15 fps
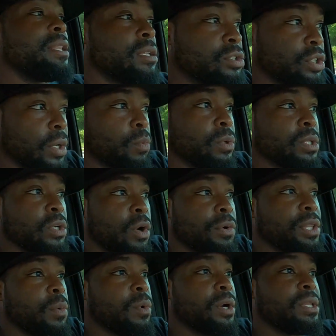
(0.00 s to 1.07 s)
and the truck wouldn't
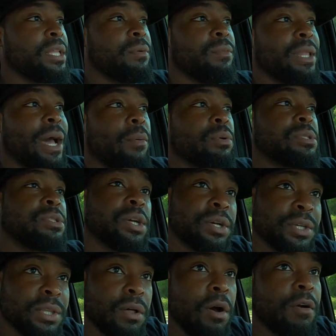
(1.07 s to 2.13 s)
go anywhere. Then I would
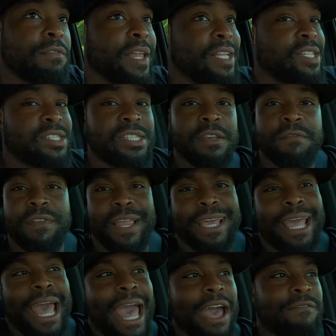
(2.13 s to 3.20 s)
turn it off, let it sit for
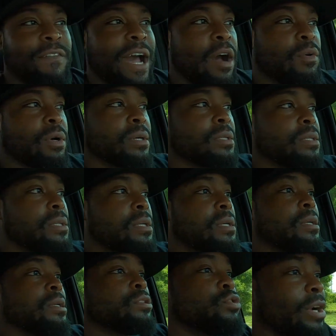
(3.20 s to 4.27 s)
like a half hour,
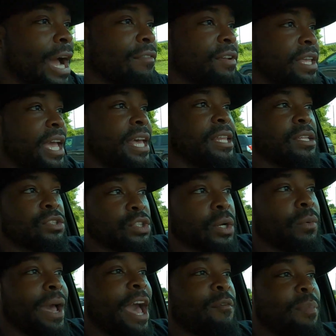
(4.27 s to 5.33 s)
drive again, and the
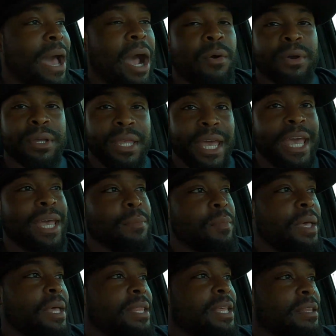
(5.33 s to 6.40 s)
truck would have power
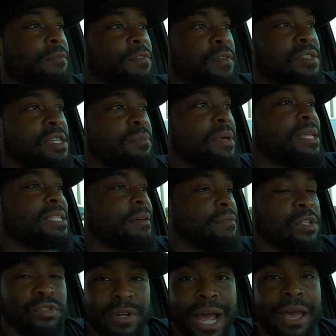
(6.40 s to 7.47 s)
again. And then 15 minutes
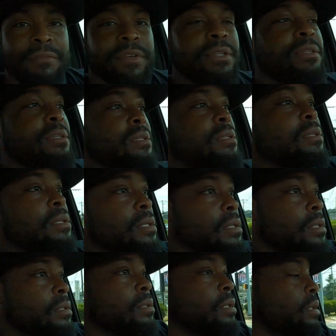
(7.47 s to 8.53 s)
after driving,
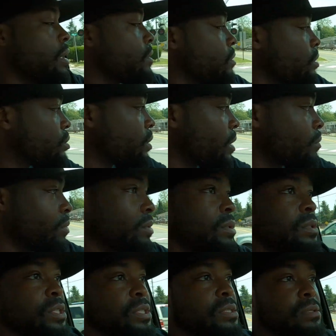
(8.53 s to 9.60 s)
you know, the truck
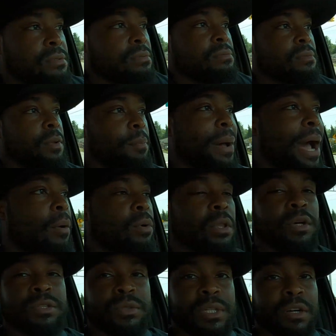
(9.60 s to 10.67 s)
would the
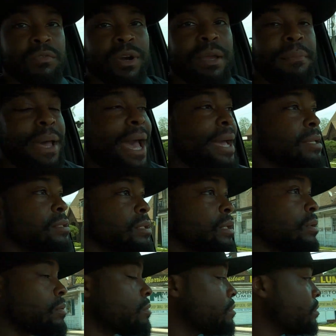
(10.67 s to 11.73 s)
power loss would come right back.
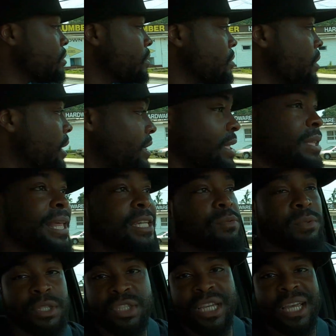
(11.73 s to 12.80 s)
So. And then
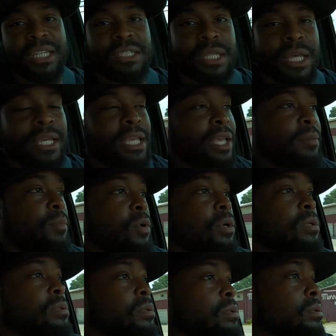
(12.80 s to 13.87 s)
that's when the check engine light
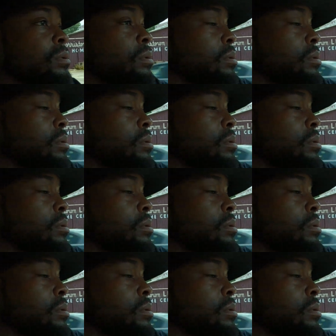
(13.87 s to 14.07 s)
came on.